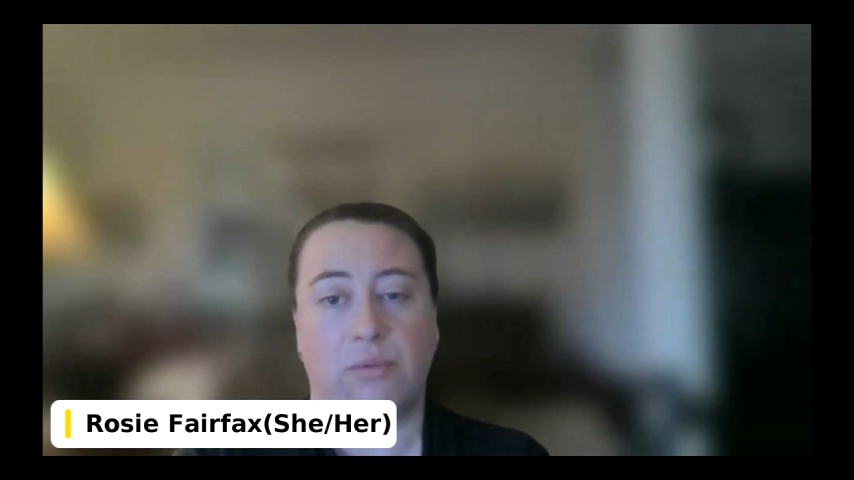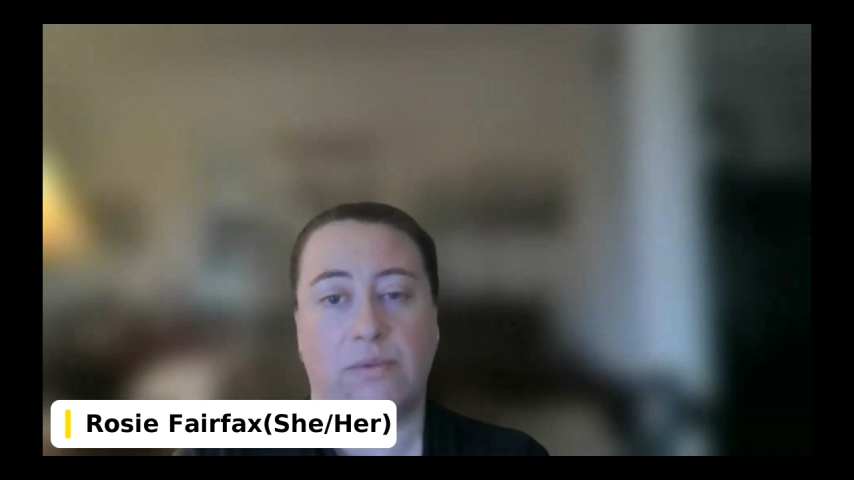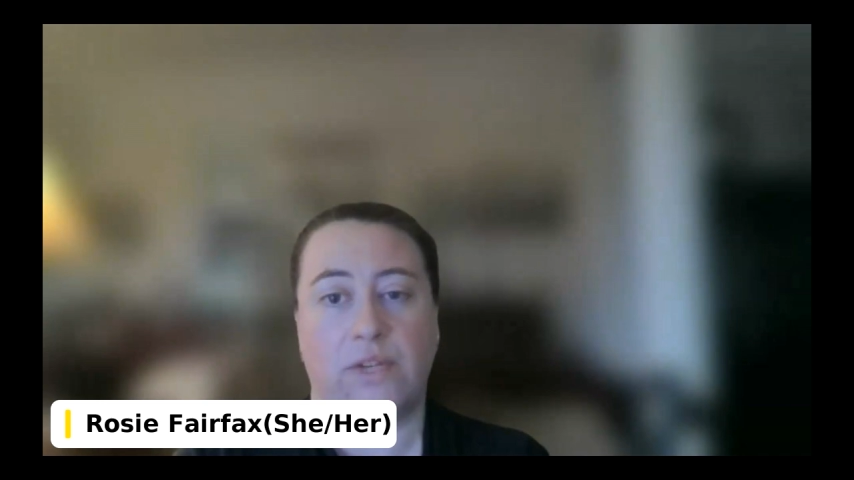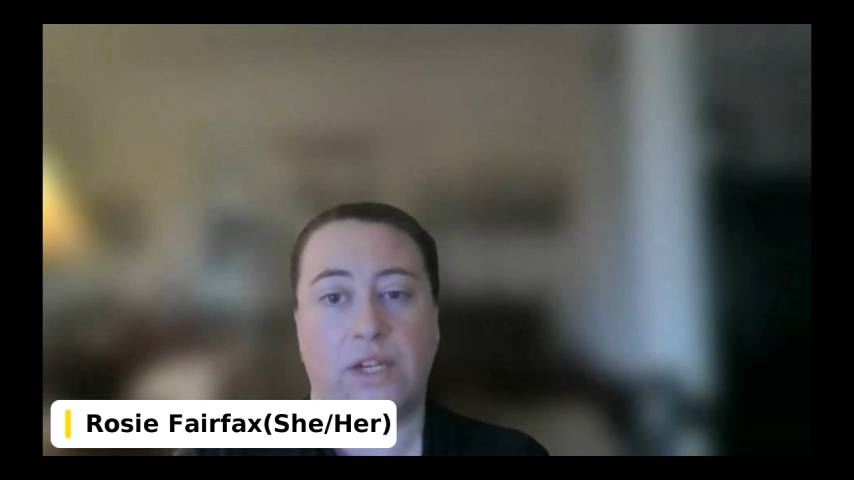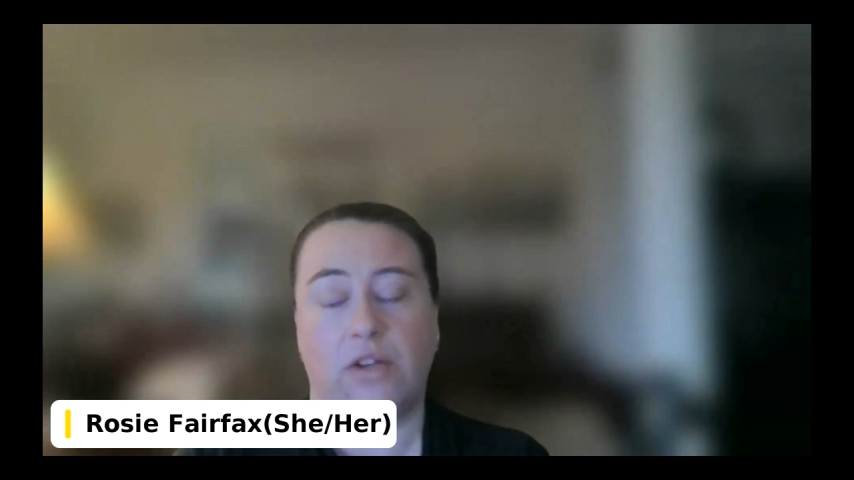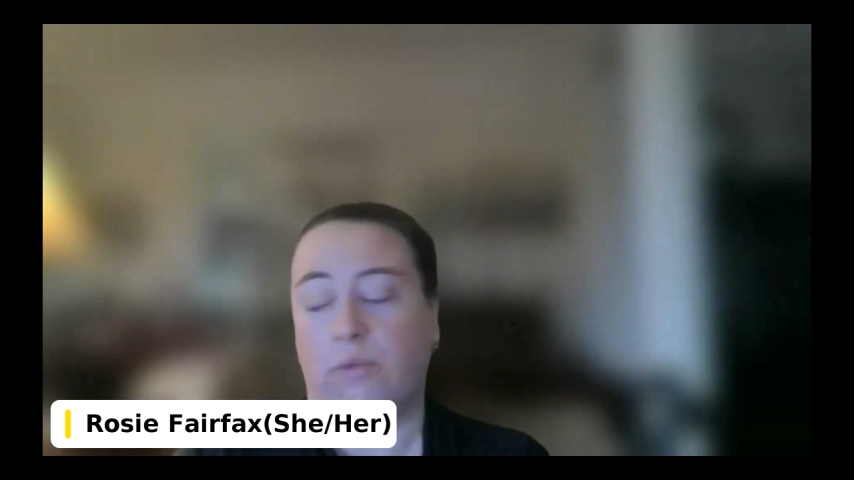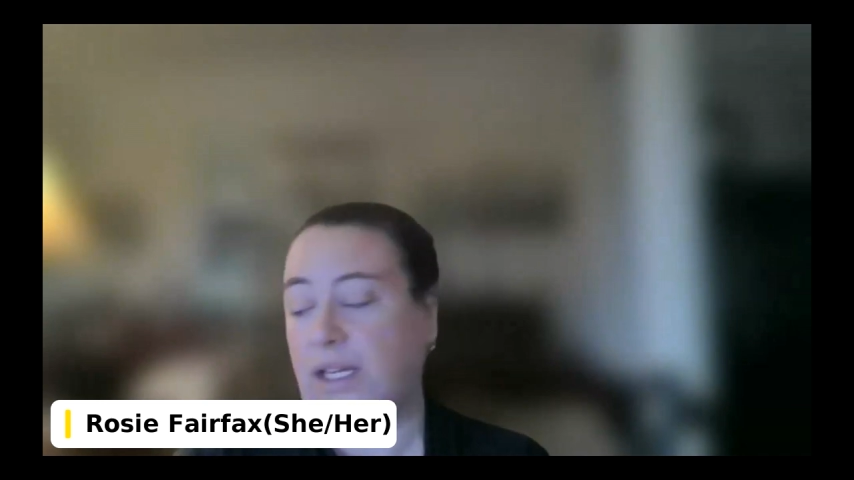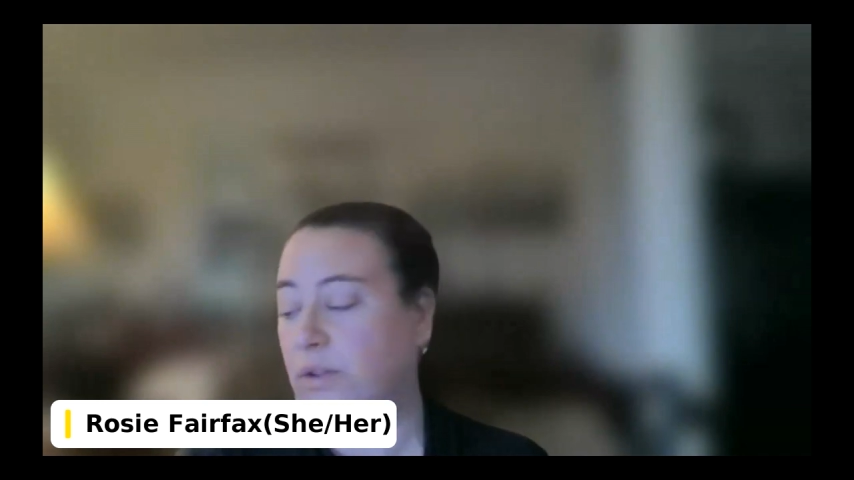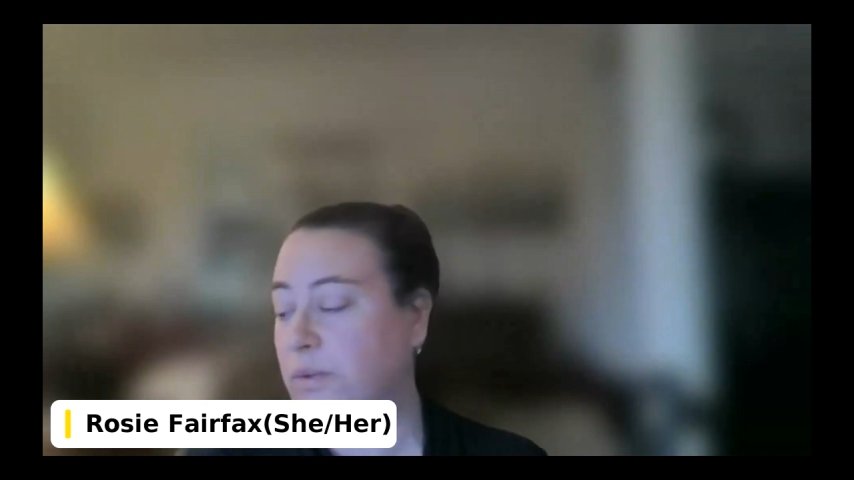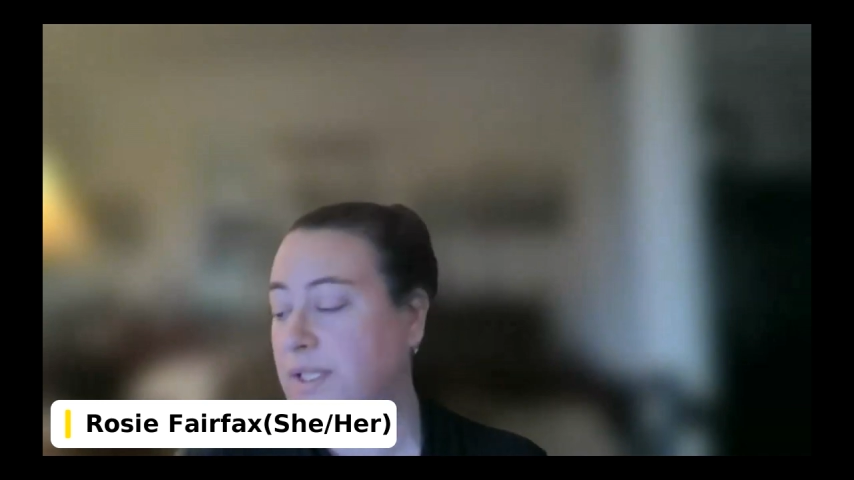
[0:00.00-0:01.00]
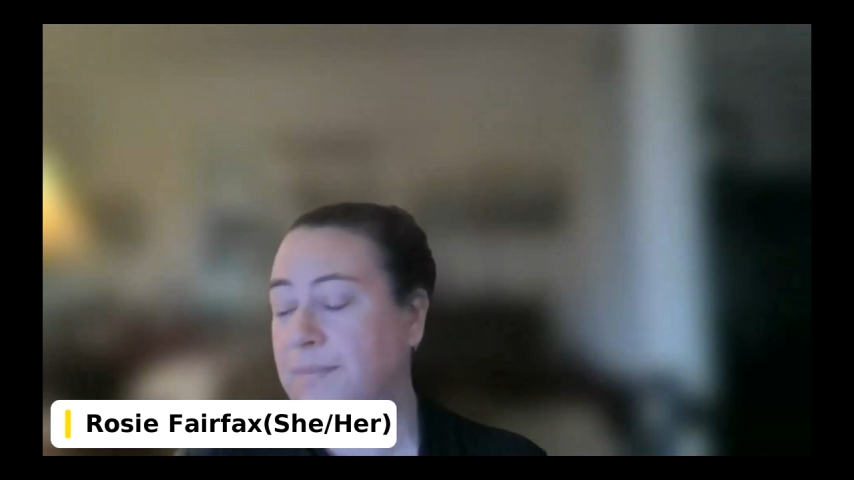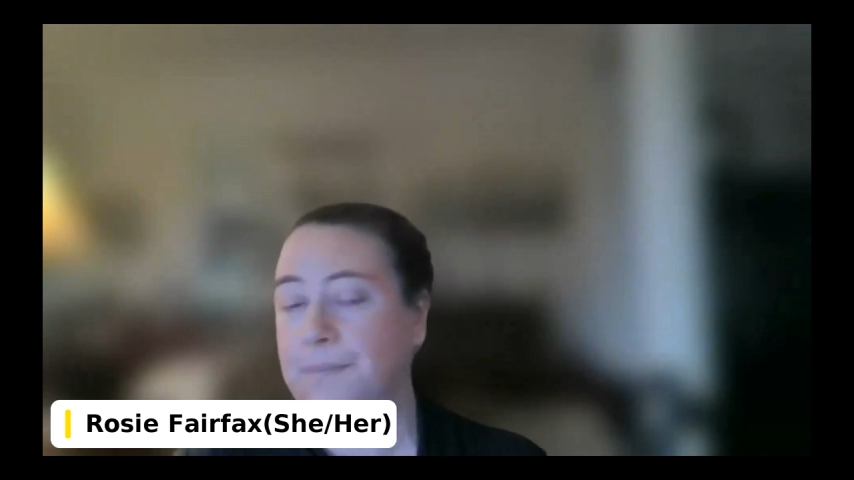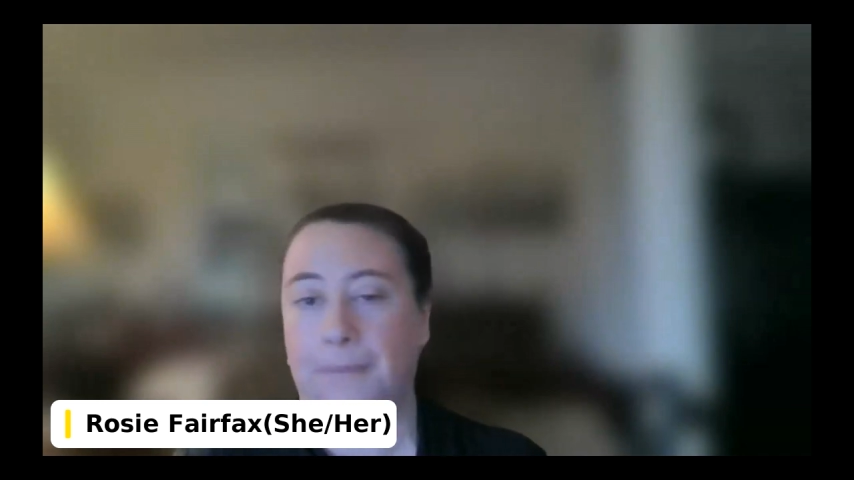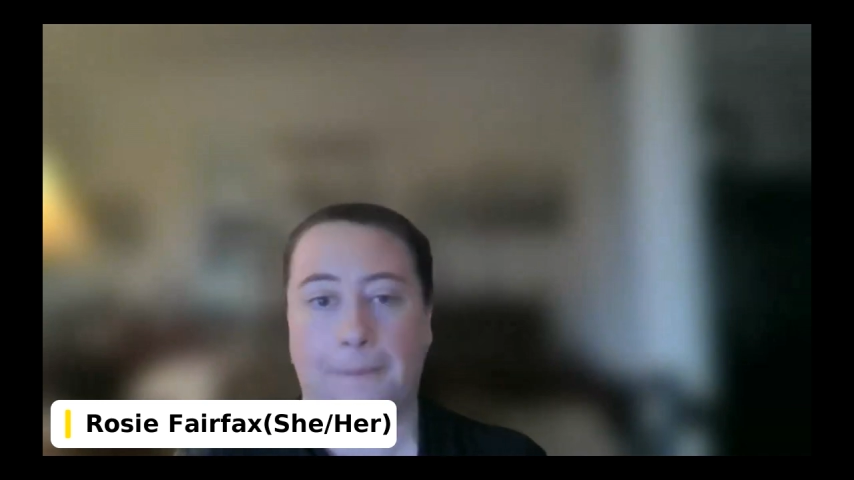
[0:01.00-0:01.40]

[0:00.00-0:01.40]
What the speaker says: to review your record.